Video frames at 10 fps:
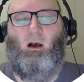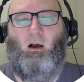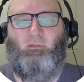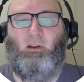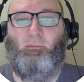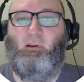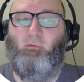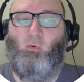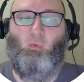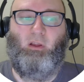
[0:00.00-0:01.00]
I've done a bit of
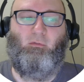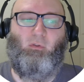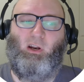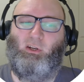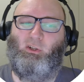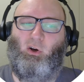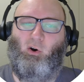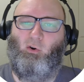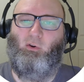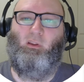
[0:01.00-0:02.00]
a refresh
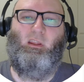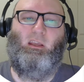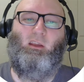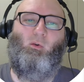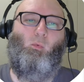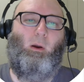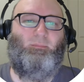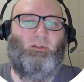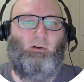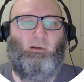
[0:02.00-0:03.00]
on the
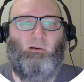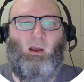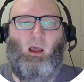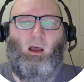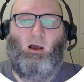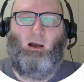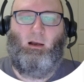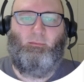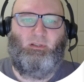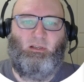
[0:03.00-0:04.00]
website,
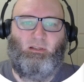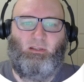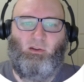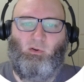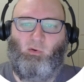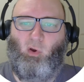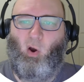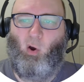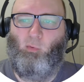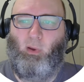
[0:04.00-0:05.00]
so you can see the new
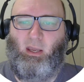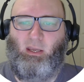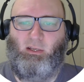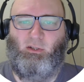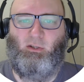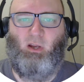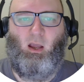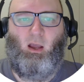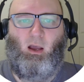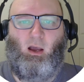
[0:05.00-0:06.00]
homepage.
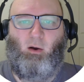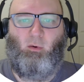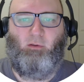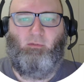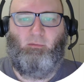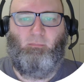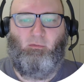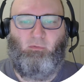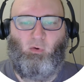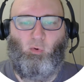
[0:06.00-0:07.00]
We've got a bit
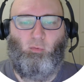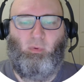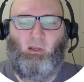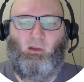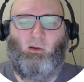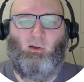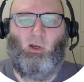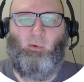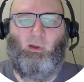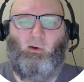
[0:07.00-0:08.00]
of a grouping
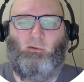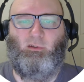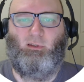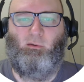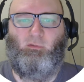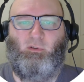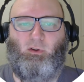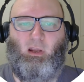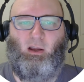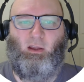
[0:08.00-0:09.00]
going on. So we've just
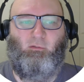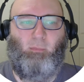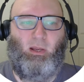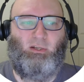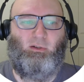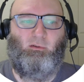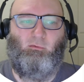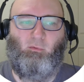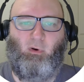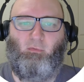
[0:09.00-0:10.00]
got our
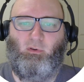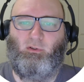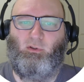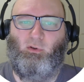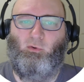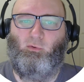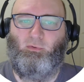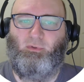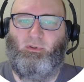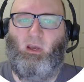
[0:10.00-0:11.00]
information reference
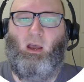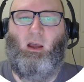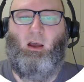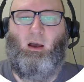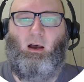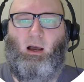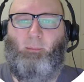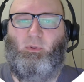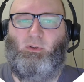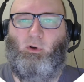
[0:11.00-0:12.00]
tools
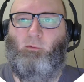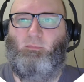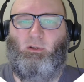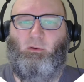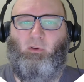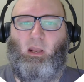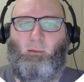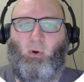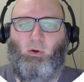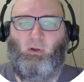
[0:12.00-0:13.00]
up the top. So we've got our
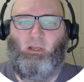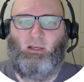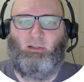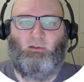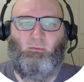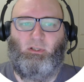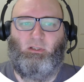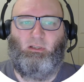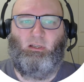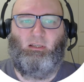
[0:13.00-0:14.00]
Pokedex,
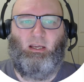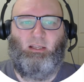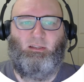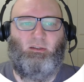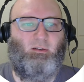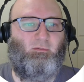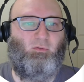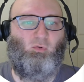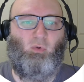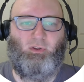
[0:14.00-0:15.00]
which contains the
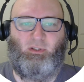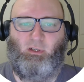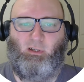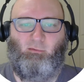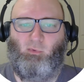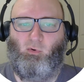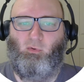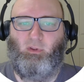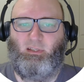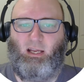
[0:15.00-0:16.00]
full roster,
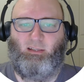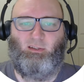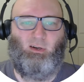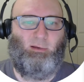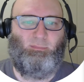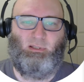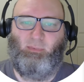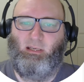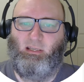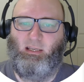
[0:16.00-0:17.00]
all the stats, types,
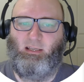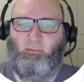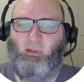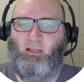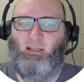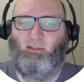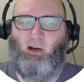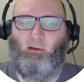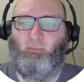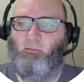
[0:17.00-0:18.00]
speed tiers, abilities,
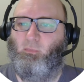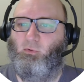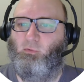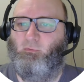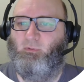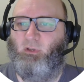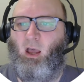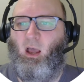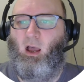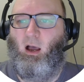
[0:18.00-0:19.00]
items, and moves.
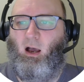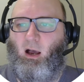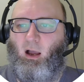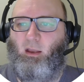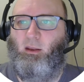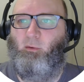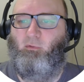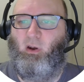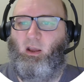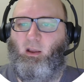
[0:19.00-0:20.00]
And yeah,
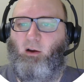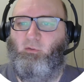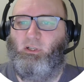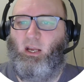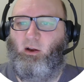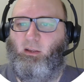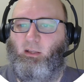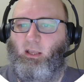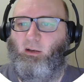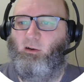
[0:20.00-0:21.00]
we've got our coverage
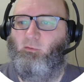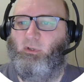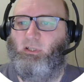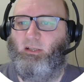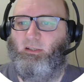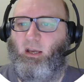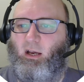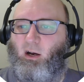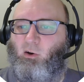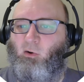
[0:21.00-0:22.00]
calculator, which has
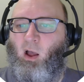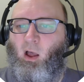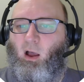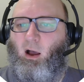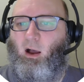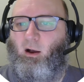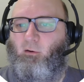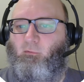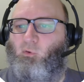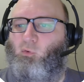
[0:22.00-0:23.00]
our
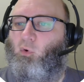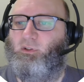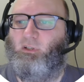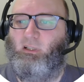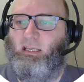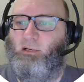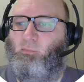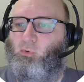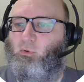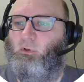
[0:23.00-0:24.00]
full roster
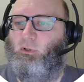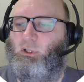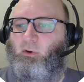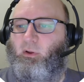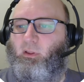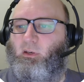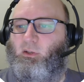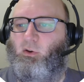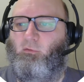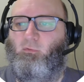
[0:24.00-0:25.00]
leaderboard showing
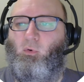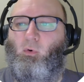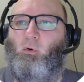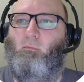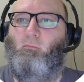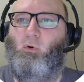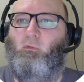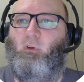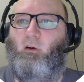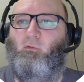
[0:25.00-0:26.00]
the top 4
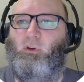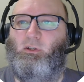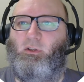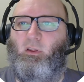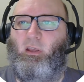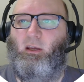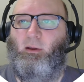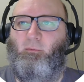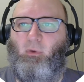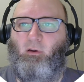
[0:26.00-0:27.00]
move coverage. So
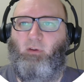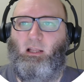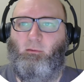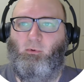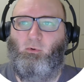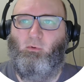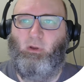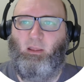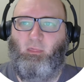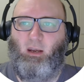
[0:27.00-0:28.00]
they're
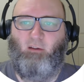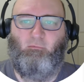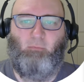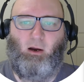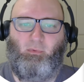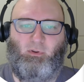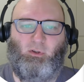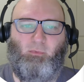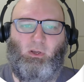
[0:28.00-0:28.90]
available in the nav bar at the top.